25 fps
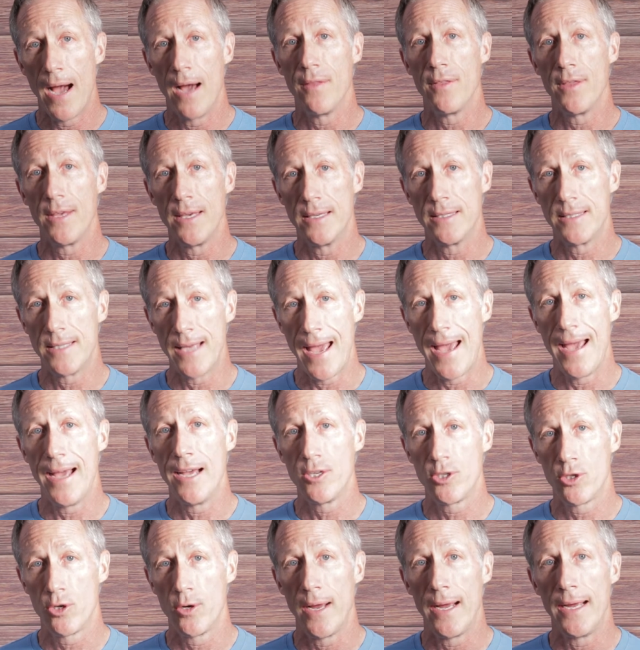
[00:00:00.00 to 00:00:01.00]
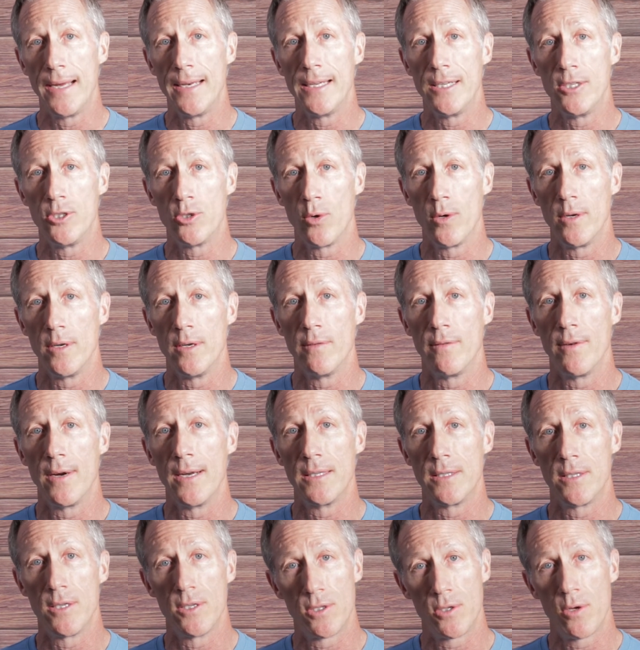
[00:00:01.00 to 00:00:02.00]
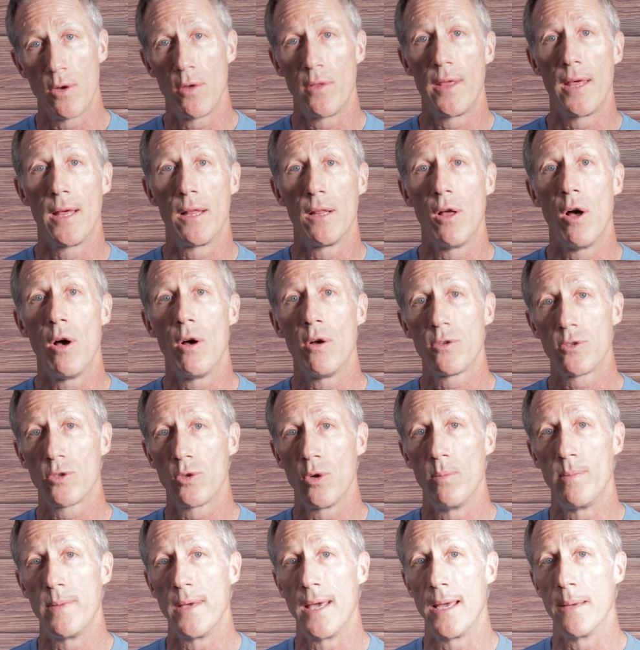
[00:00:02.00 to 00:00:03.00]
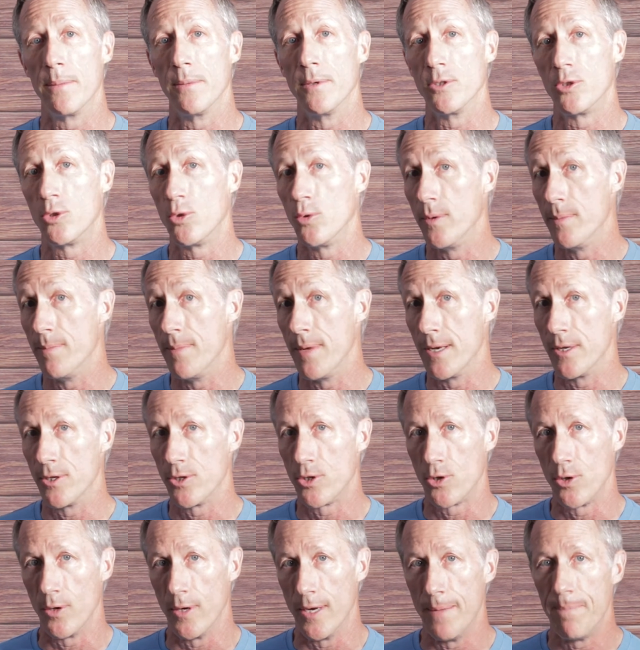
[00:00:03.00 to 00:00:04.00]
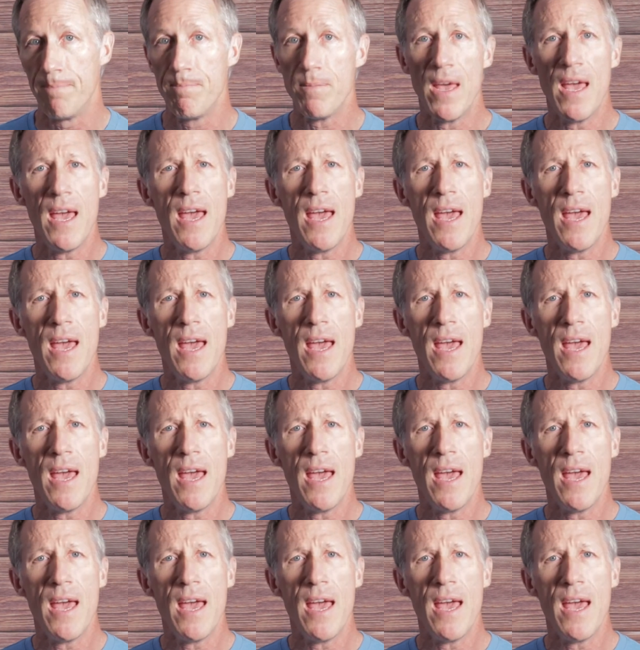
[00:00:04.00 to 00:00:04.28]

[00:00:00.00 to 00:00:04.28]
on these Azure AD joined devices, so they'll also be able to administer it.